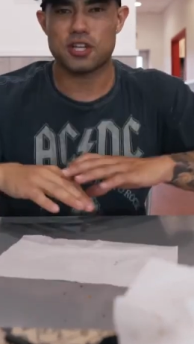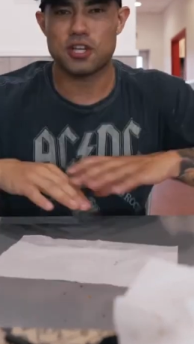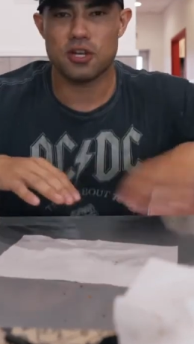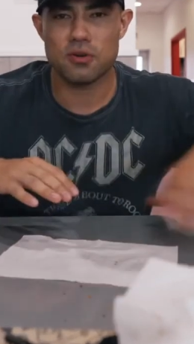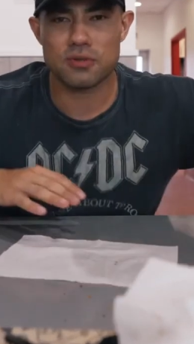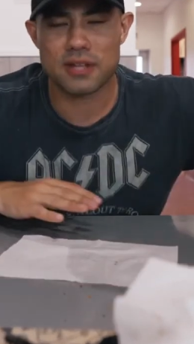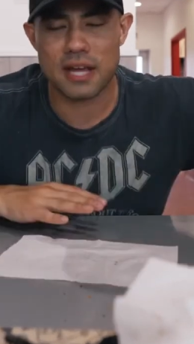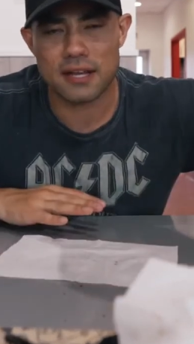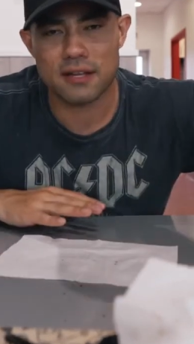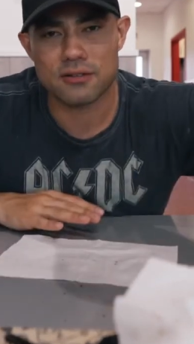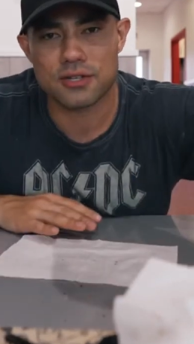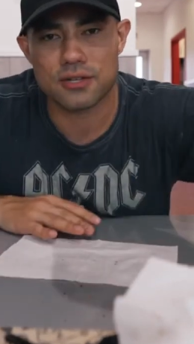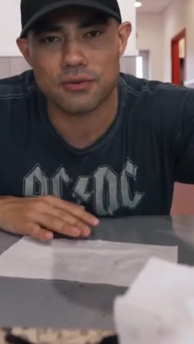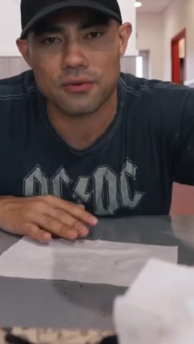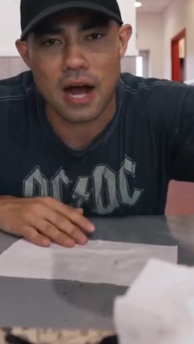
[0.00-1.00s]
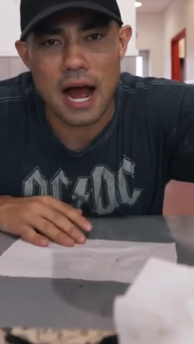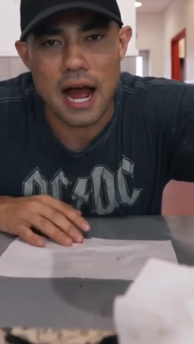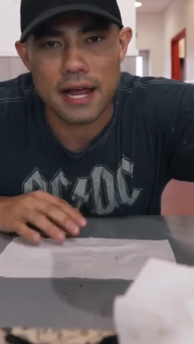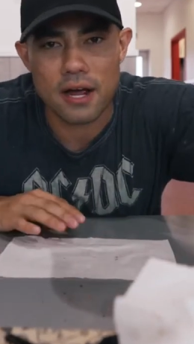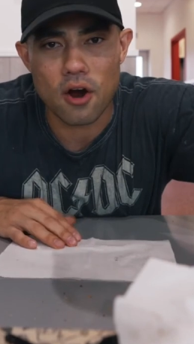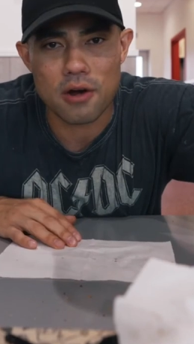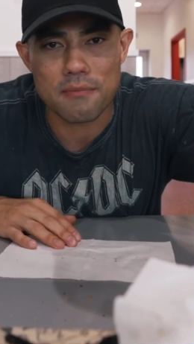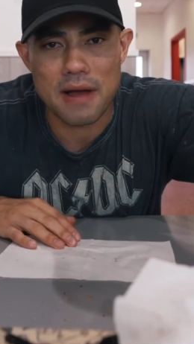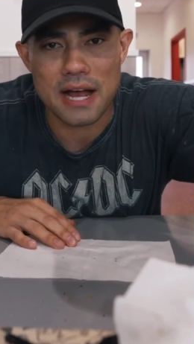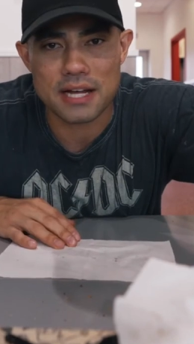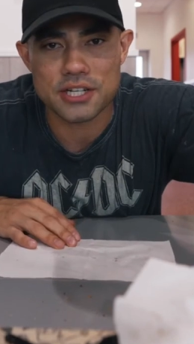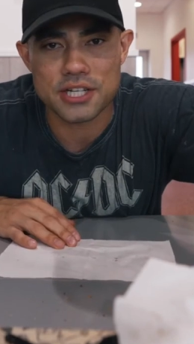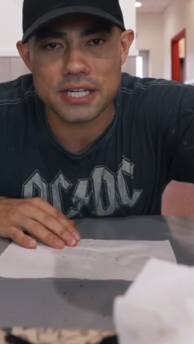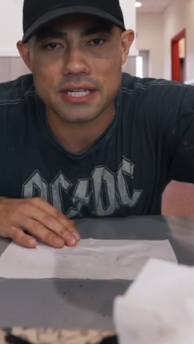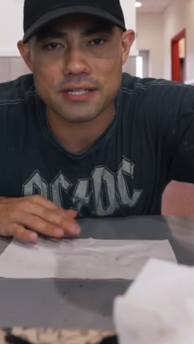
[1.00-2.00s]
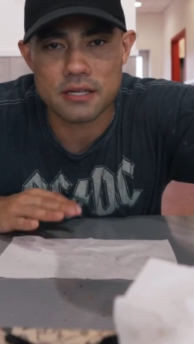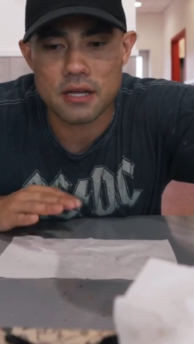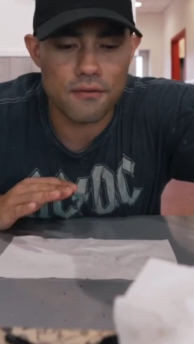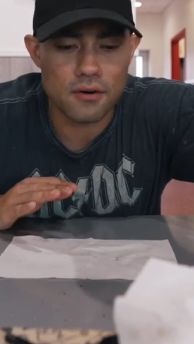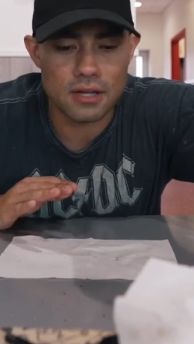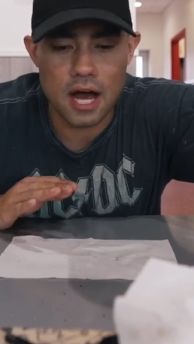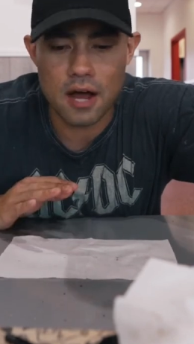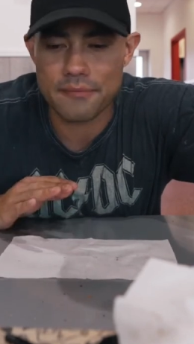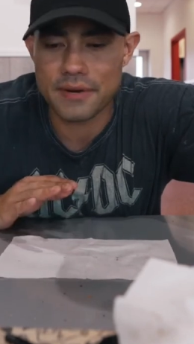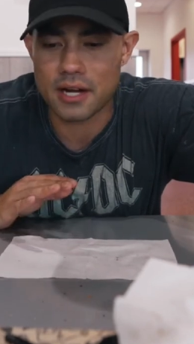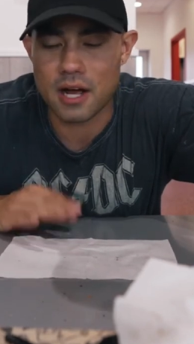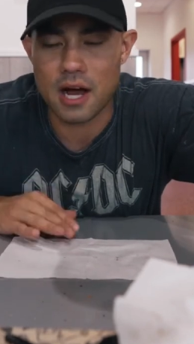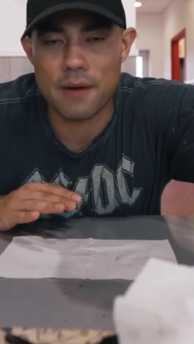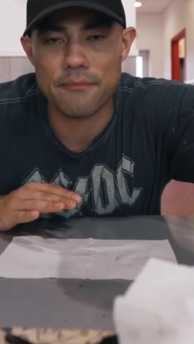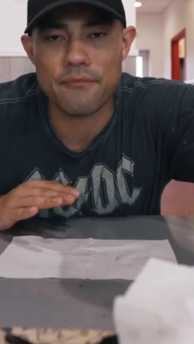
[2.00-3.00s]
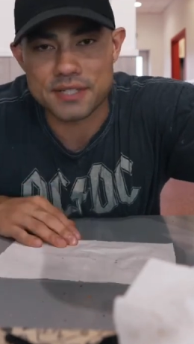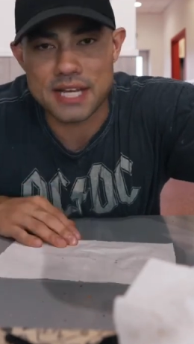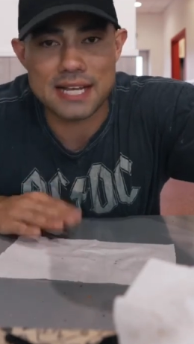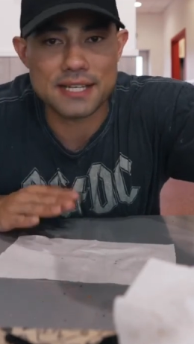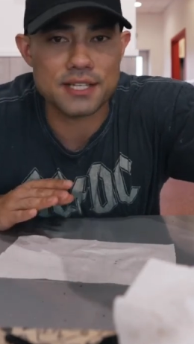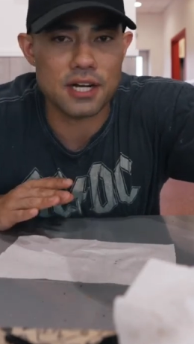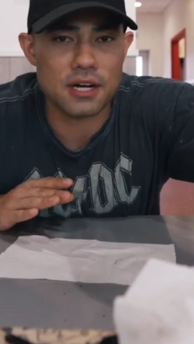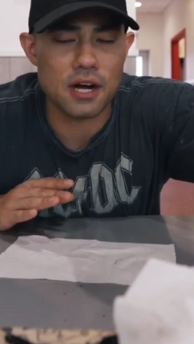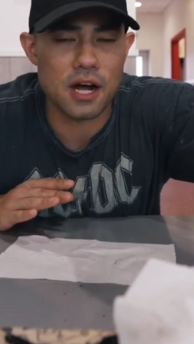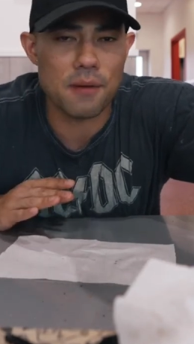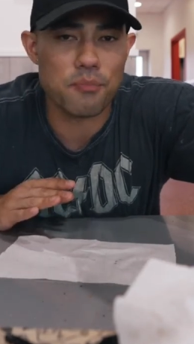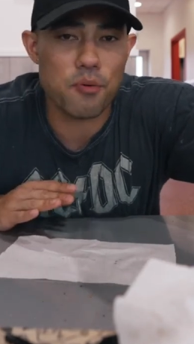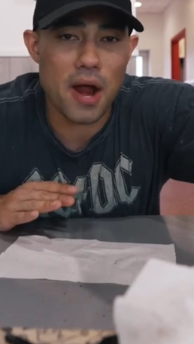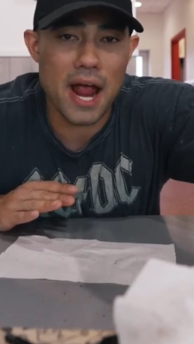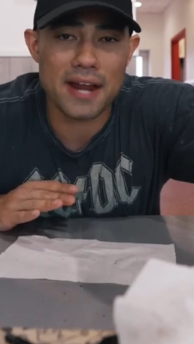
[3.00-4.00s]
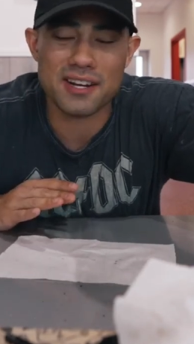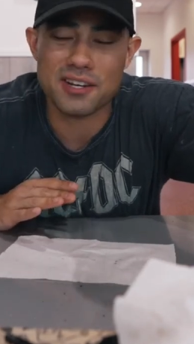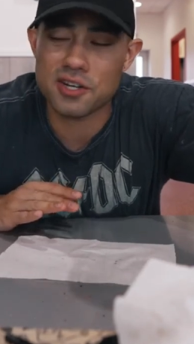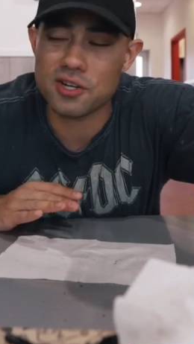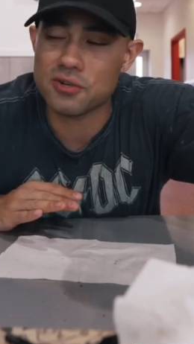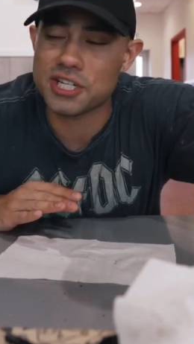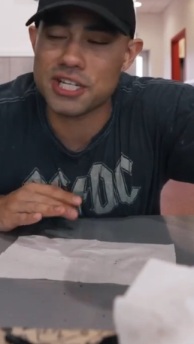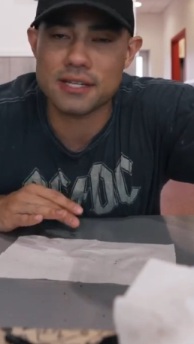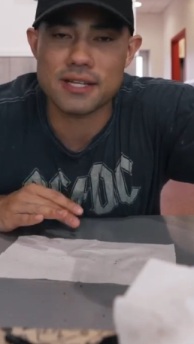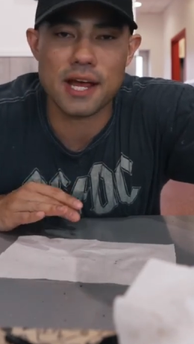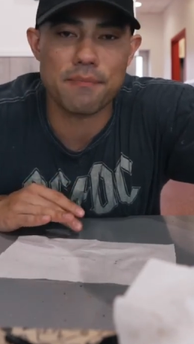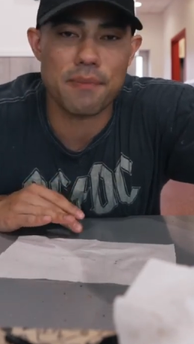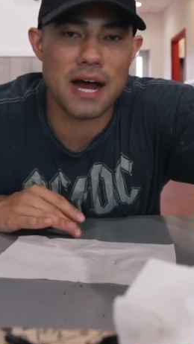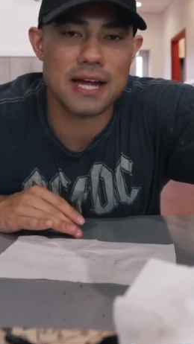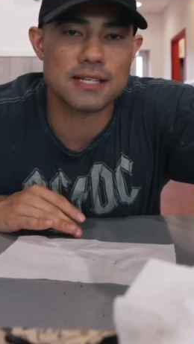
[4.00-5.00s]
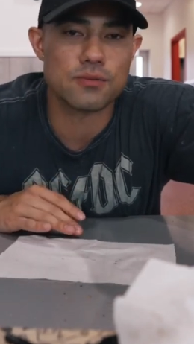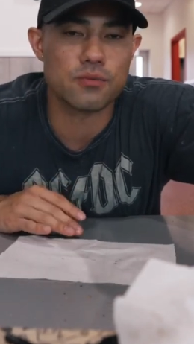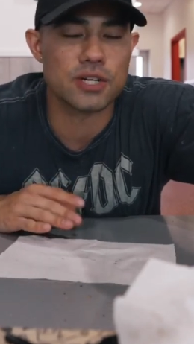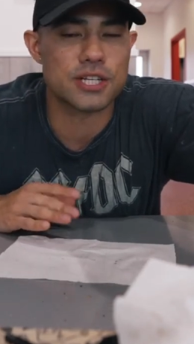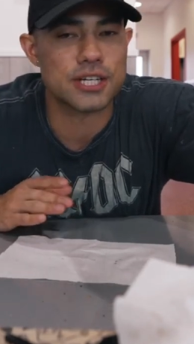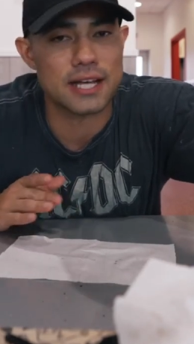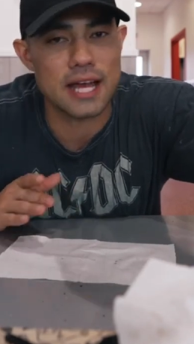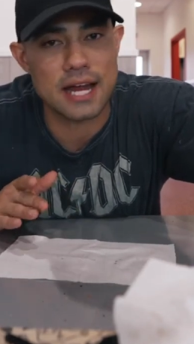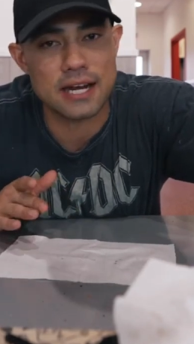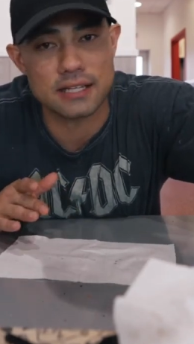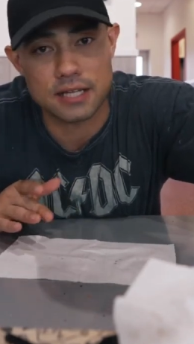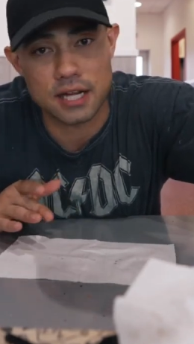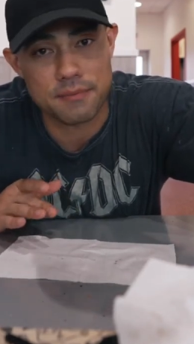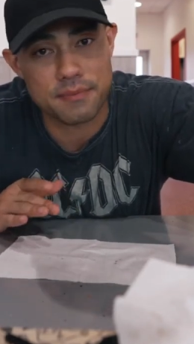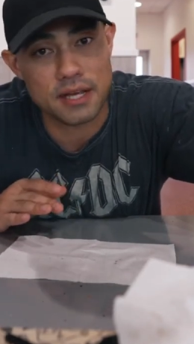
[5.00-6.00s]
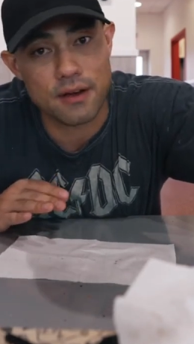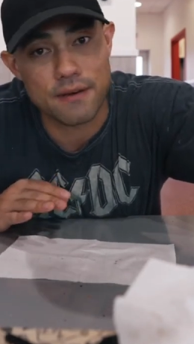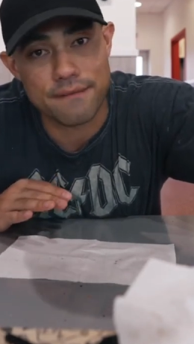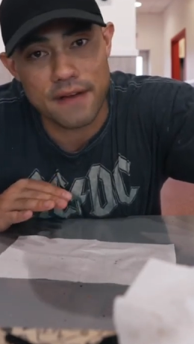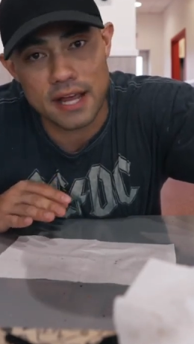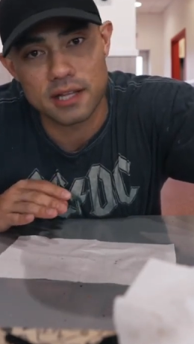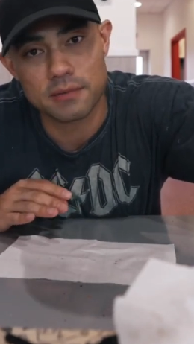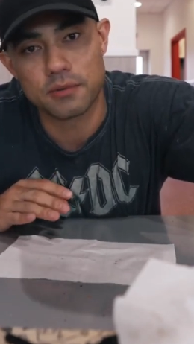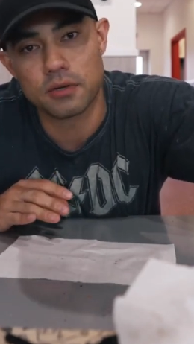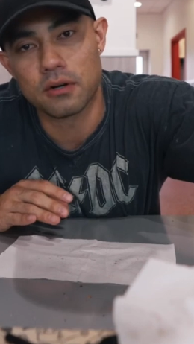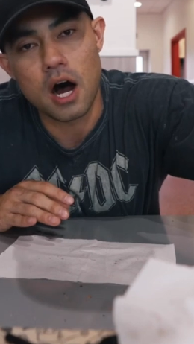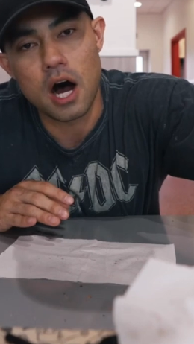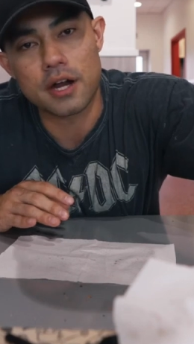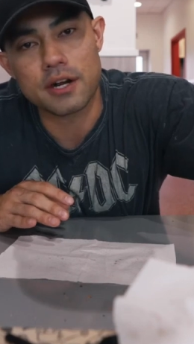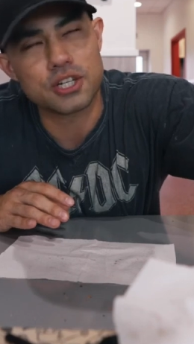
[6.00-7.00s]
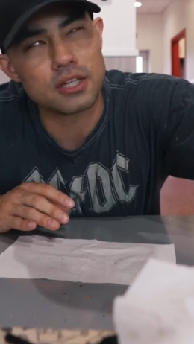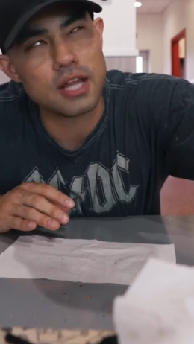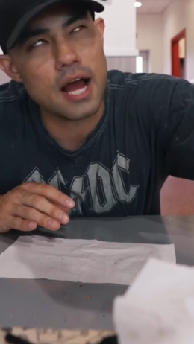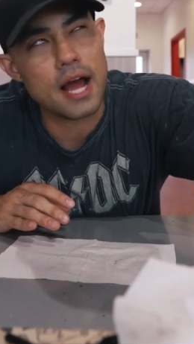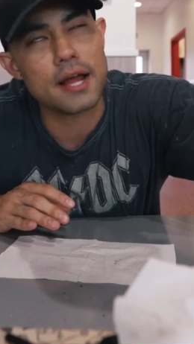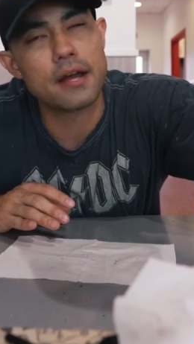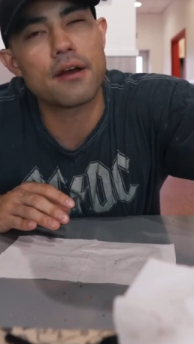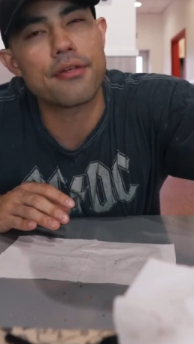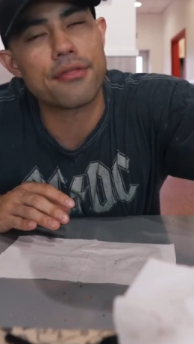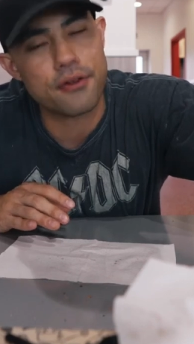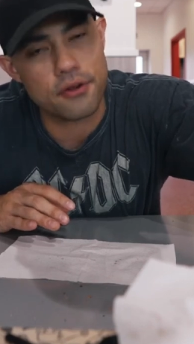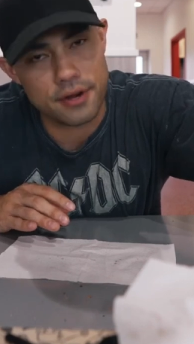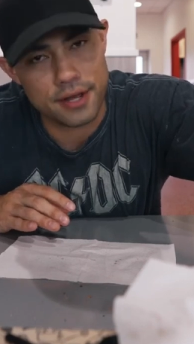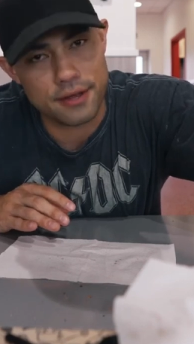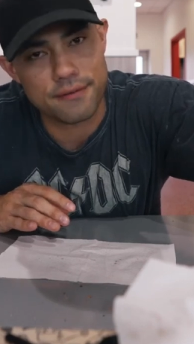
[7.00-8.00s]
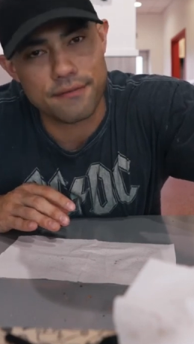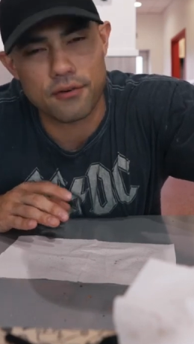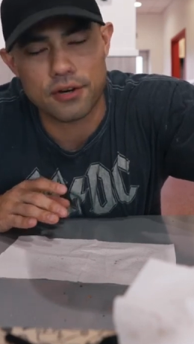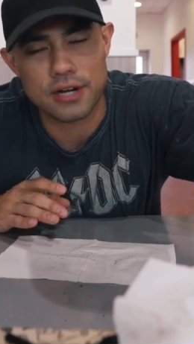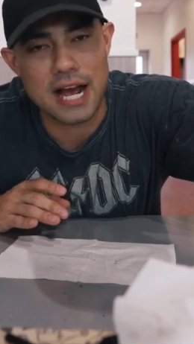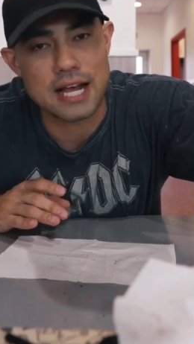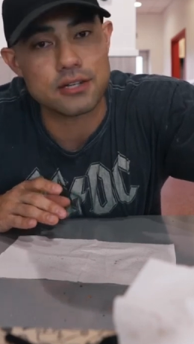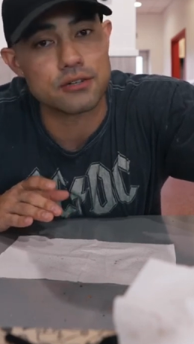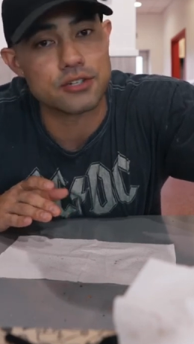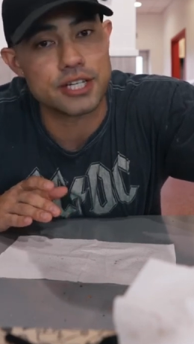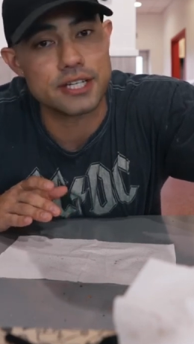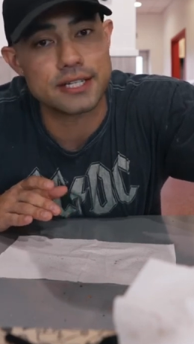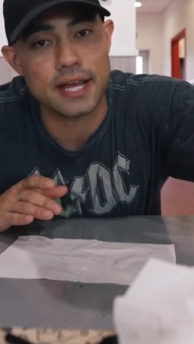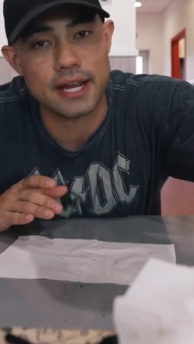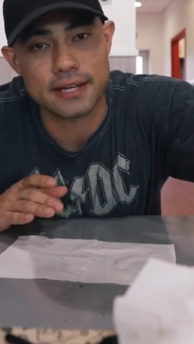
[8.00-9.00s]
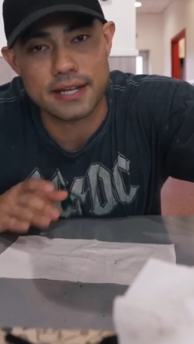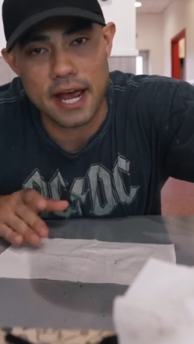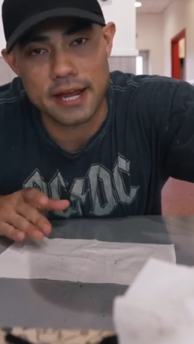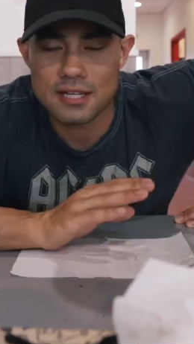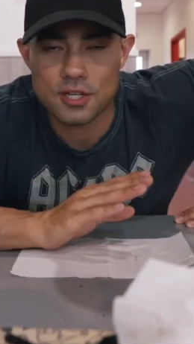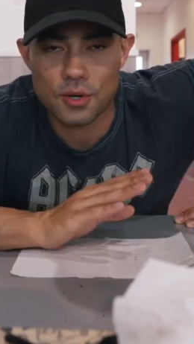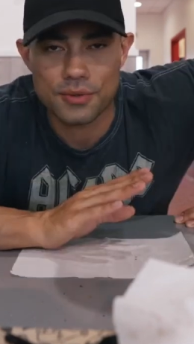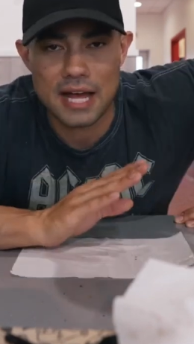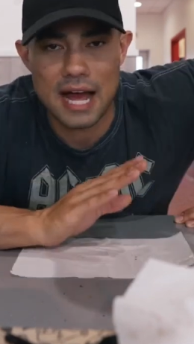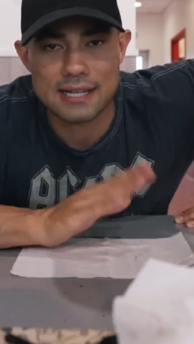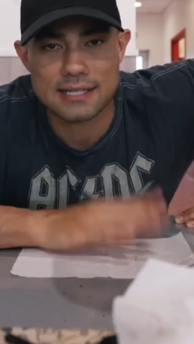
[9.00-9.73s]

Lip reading: Huge thank you to I Heart Mac and Cheese for allowing me to come taste their brand new cheesecake bites, which again is gonna be available on July 30th for National Cheesecake Day. So with that